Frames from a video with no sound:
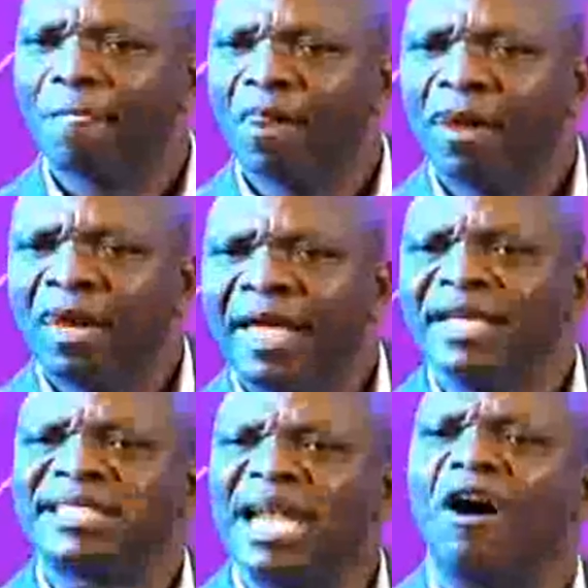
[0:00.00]

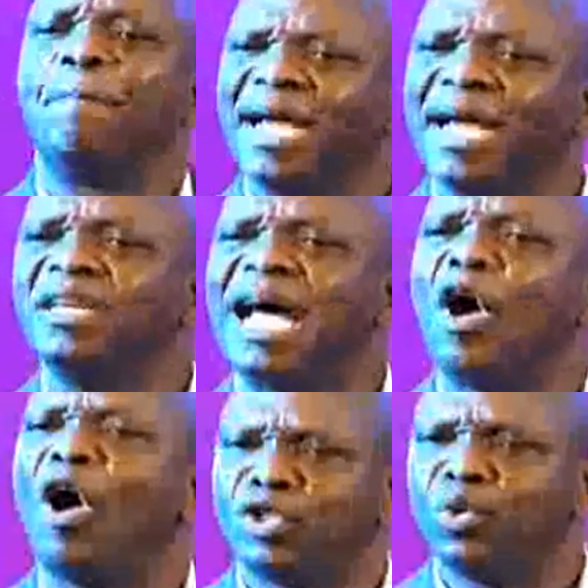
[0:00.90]
Instead of praying that
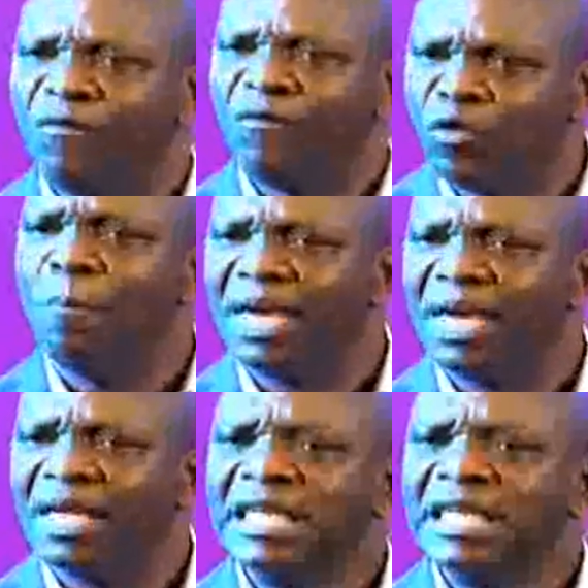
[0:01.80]
God should give you money,